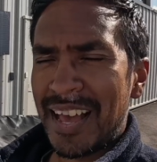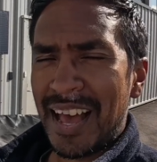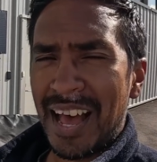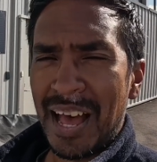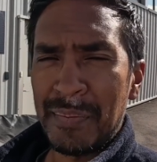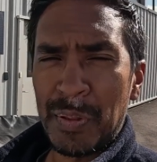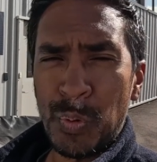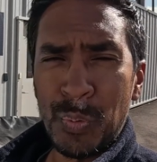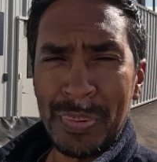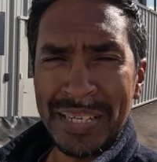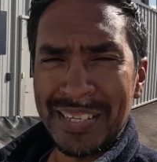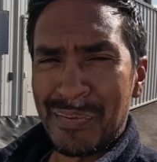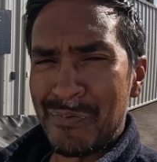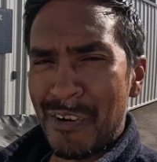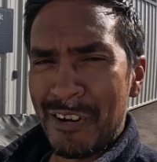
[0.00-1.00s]
There will be
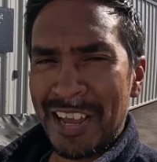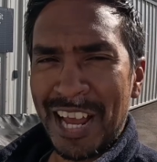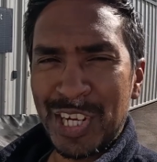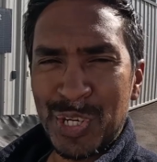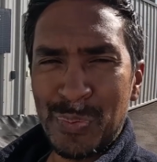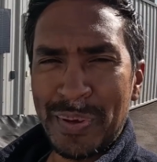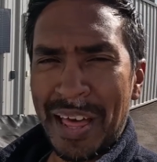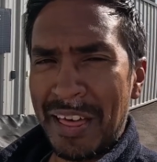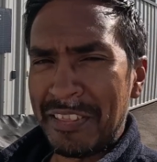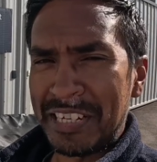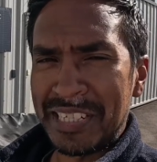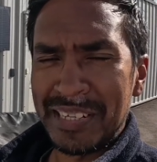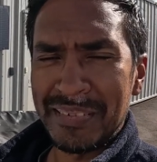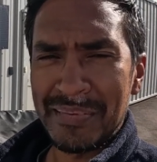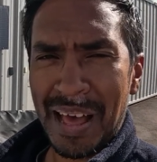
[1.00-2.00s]
some variation with
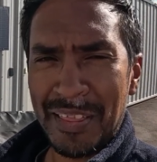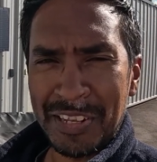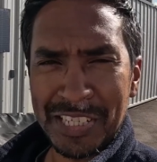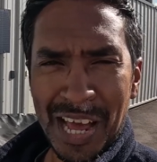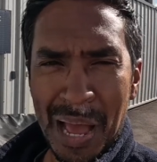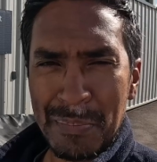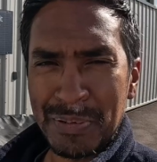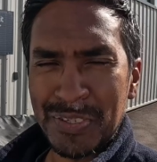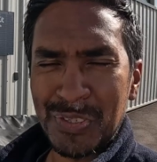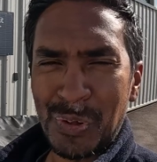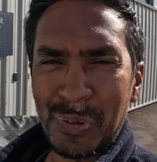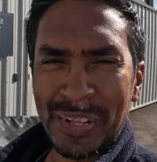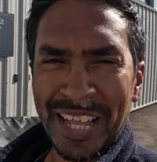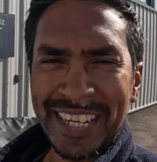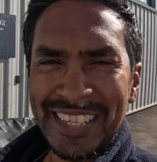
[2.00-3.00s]
other types of
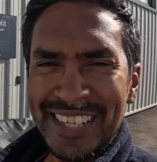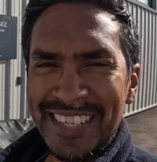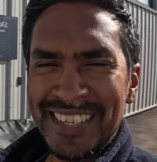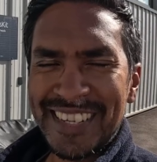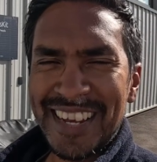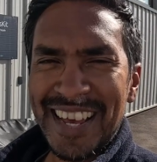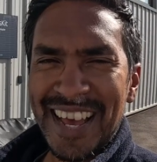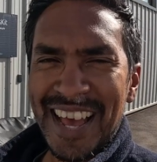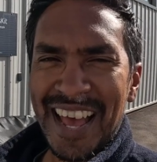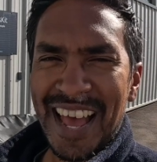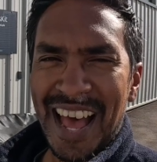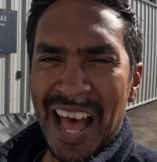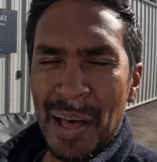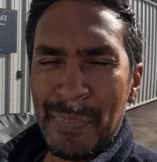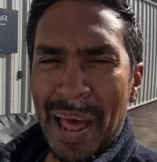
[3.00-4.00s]
solar collectors,
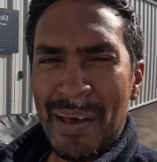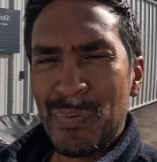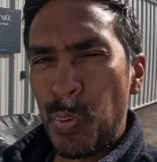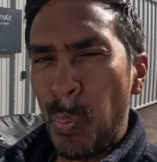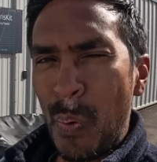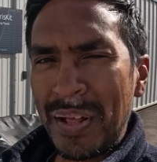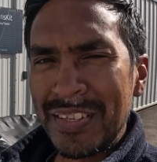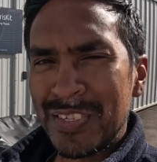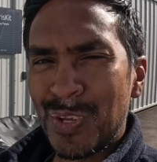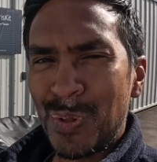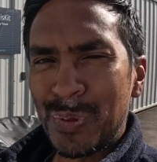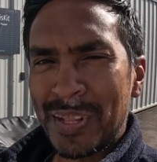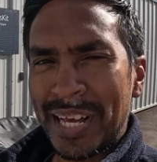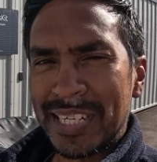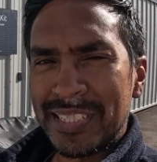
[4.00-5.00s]
but having one
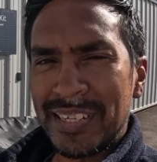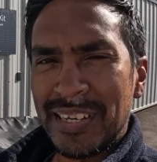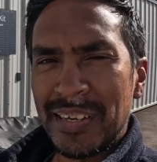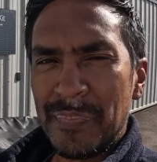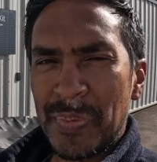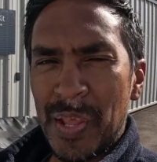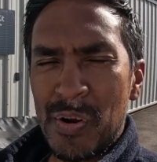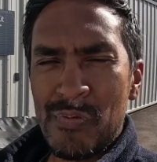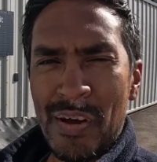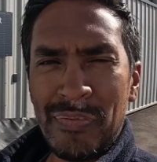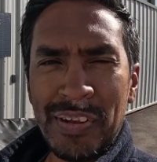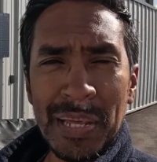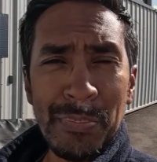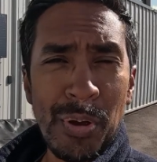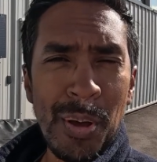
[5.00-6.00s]
solar collector
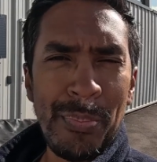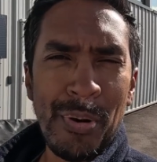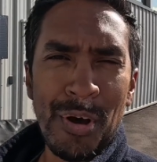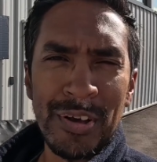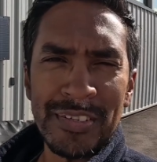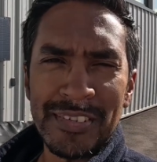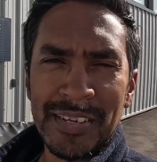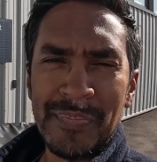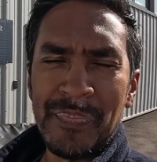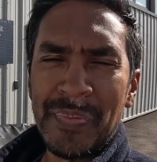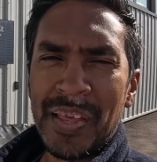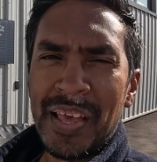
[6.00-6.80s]
roughly per person.